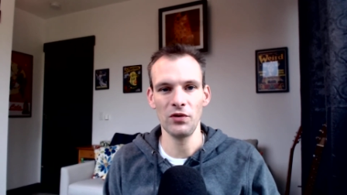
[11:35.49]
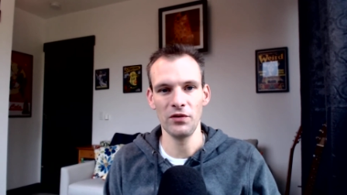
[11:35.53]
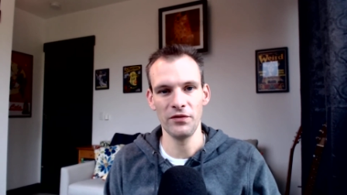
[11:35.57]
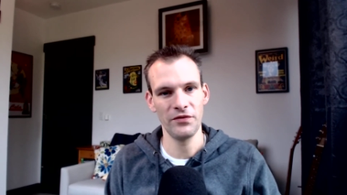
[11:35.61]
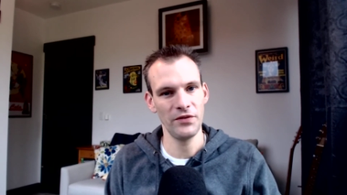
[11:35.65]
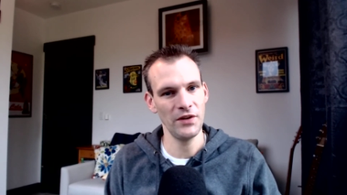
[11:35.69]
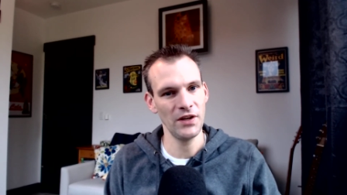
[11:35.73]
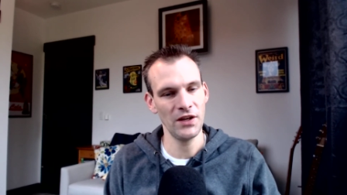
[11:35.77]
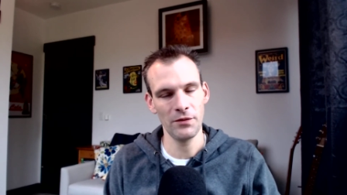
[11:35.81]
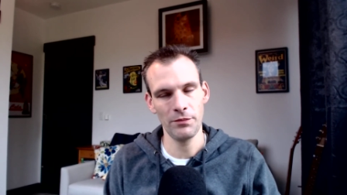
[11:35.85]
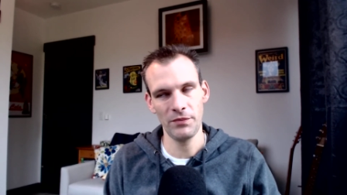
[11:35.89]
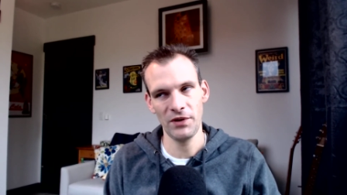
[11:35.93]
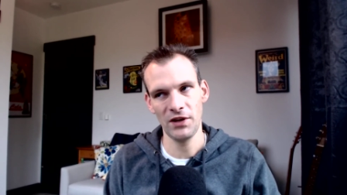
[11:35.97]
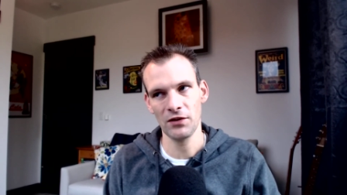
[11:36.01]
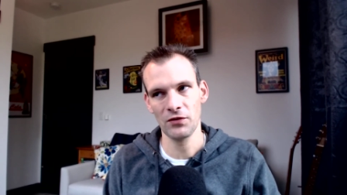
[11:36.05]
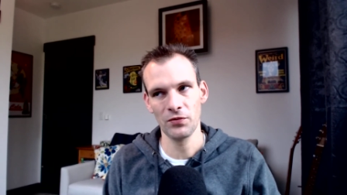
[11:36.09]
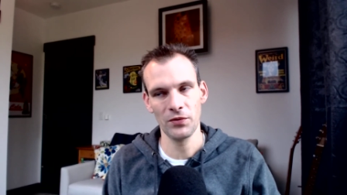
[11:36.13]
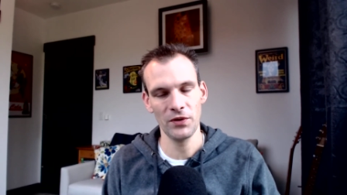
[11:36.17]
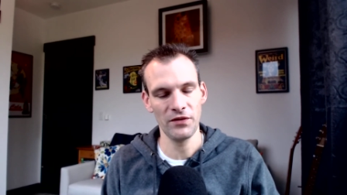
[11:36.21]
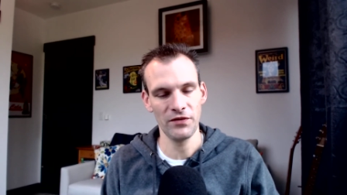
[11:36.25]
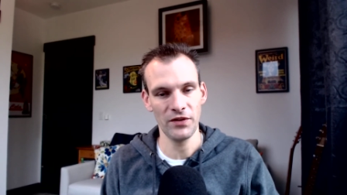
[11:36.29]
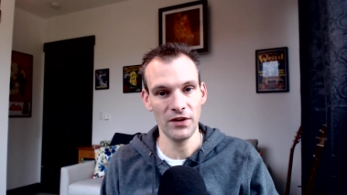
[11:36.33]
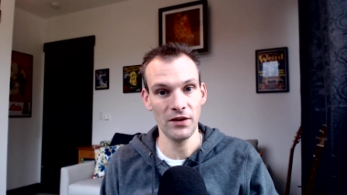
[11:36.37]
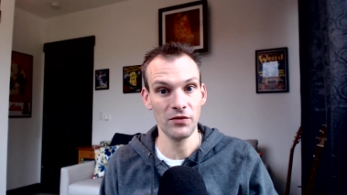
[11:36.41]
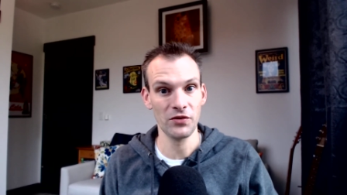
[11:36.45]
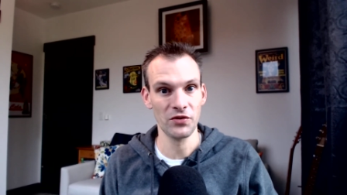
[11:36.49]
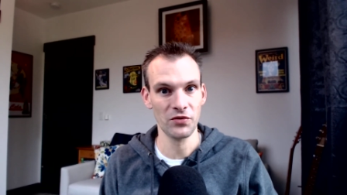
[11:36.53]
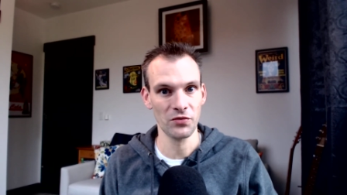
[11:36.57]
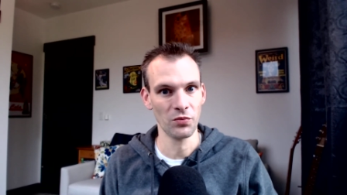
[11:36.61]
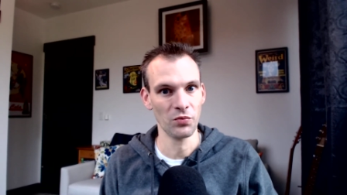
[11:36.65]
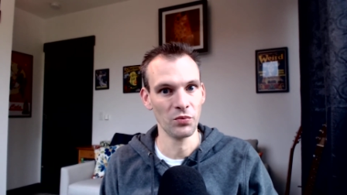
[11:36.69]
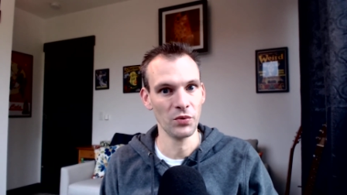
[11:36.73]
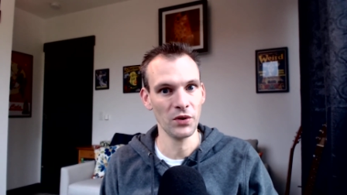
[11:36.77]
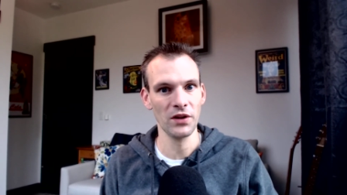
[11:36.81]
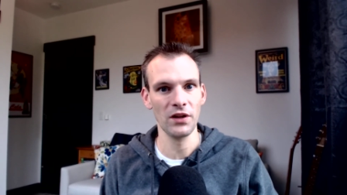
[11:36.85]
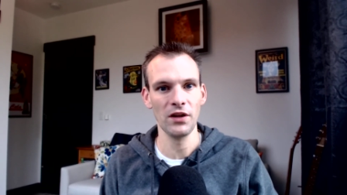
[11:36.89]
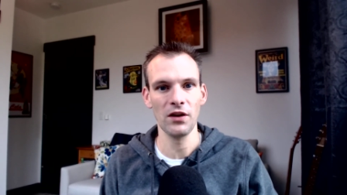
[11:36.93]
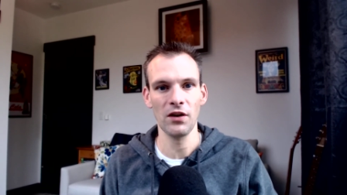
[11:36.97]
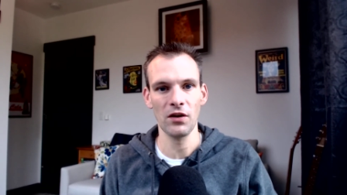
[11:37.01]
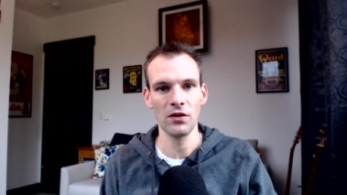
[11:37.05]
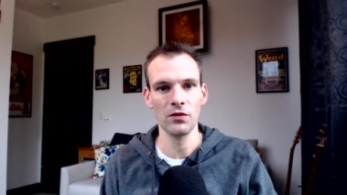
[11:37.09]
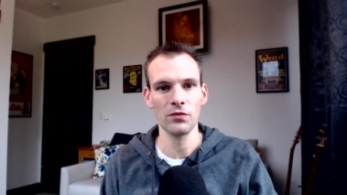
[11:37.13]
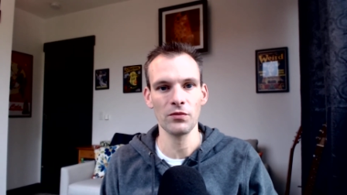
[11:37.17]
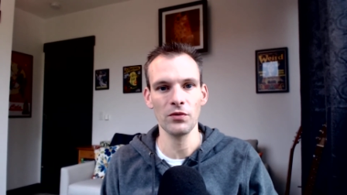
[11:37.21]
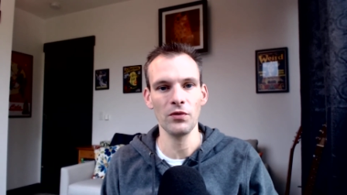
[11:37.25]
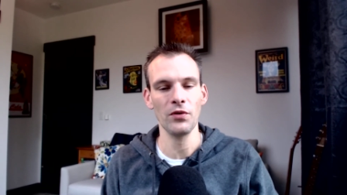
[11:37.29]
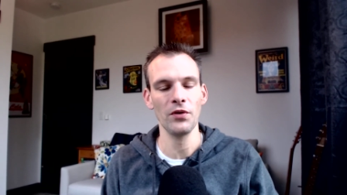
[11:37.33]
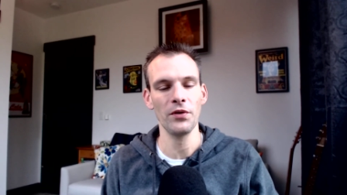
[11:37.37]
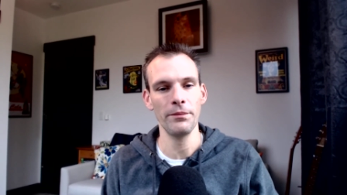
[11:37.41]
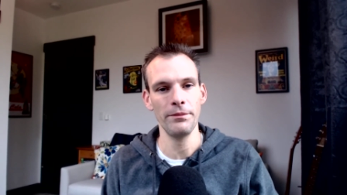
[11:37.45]
If they could beat a 25, which is a really hard
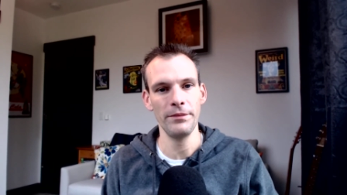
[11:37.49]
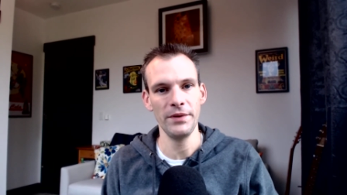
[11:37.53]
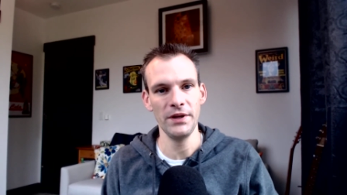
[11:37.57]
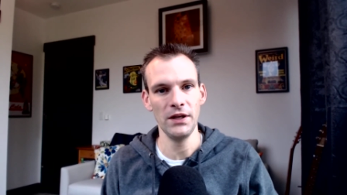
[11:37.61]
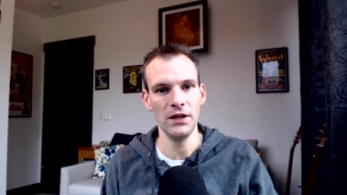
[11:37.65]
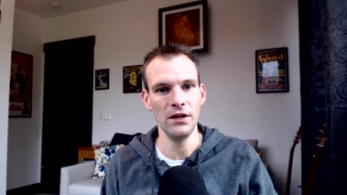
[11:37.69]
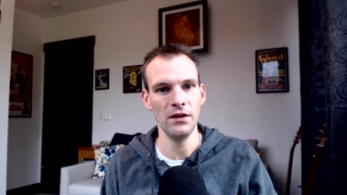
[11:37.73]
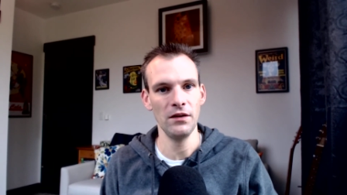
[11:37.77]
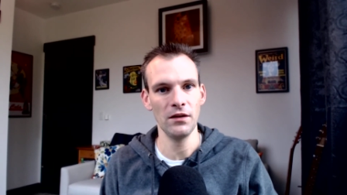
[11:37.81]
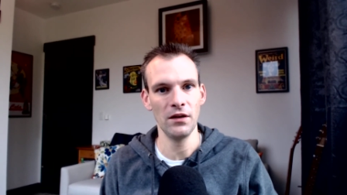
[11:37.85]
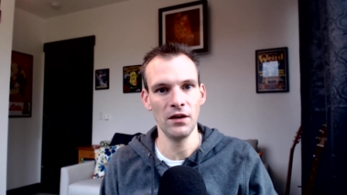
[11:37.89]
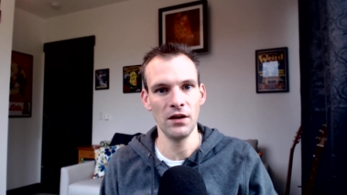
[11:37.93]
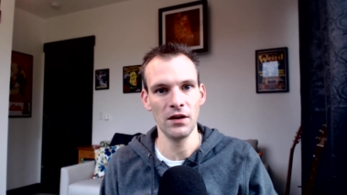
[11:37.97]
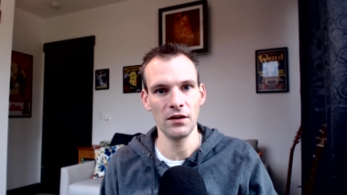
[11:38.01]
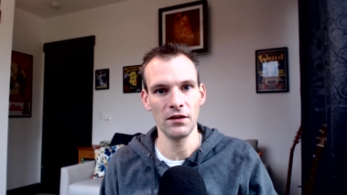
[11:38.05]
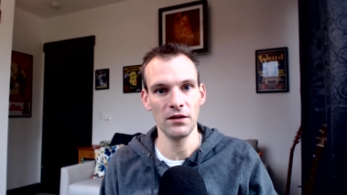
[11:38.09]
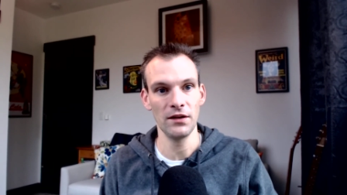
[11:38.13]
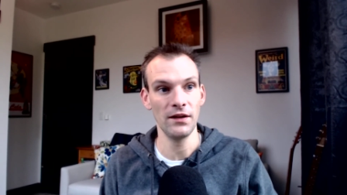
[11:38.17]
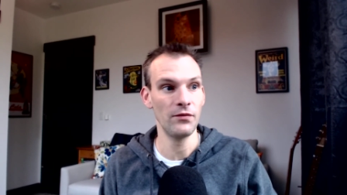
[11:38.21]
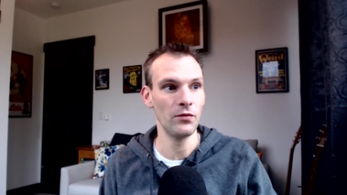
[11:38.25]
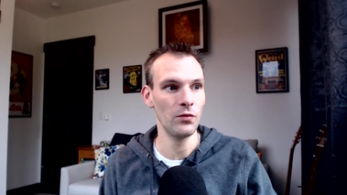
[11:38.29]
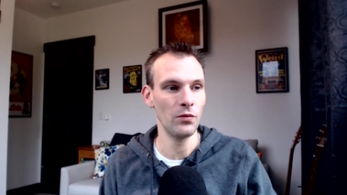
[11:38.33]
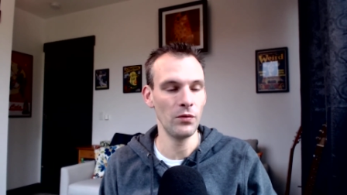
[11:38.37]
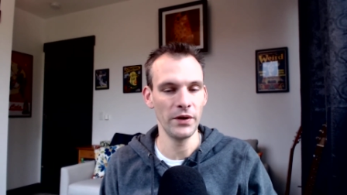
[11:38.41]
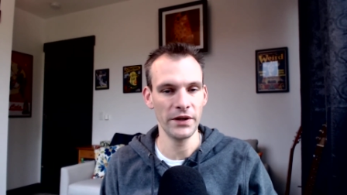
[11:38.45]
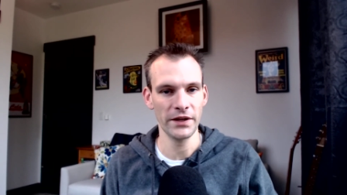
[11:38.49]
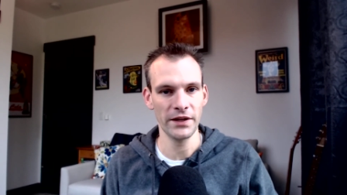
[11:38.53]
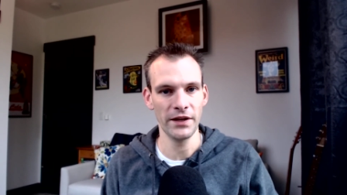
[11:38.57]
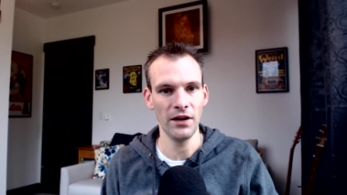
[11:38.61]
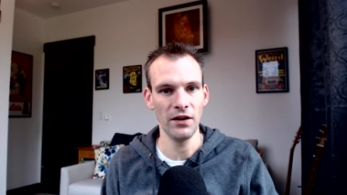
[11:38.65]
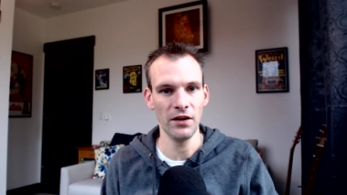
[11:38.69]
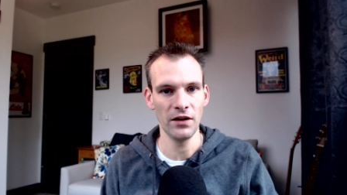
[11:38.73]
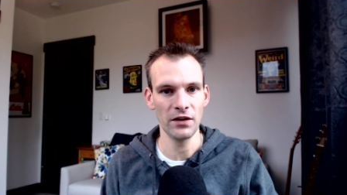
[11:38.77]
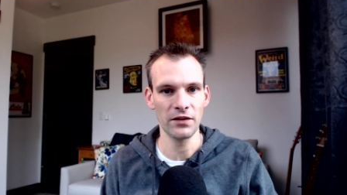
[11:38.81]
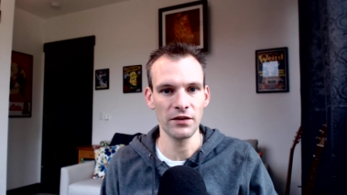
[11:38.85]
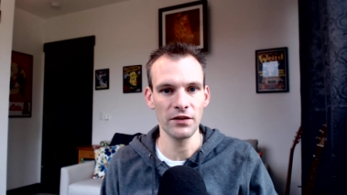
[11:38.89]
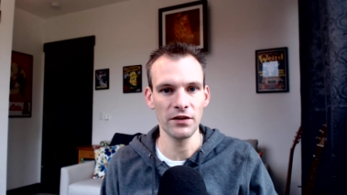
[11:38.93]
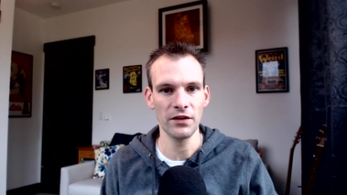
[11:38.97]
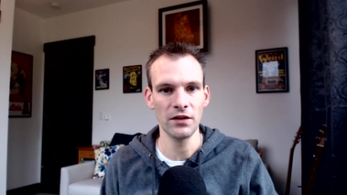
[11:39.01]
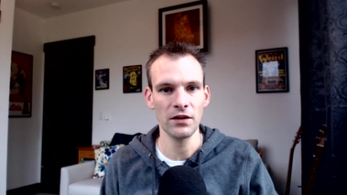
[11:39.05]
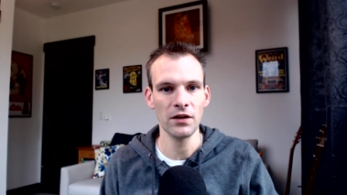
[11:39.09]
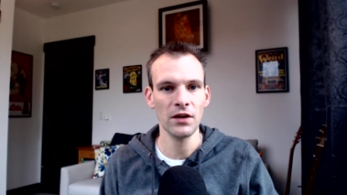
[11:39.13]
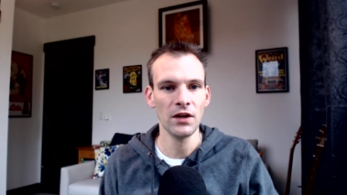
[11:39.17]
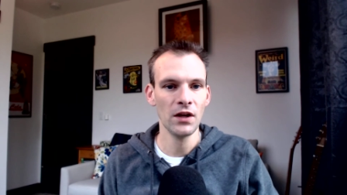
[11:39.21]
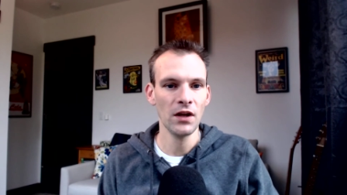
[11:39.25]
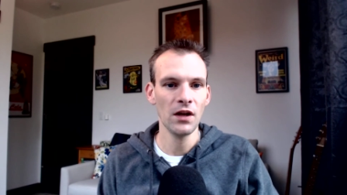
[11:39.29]
roll to beat on a level one character,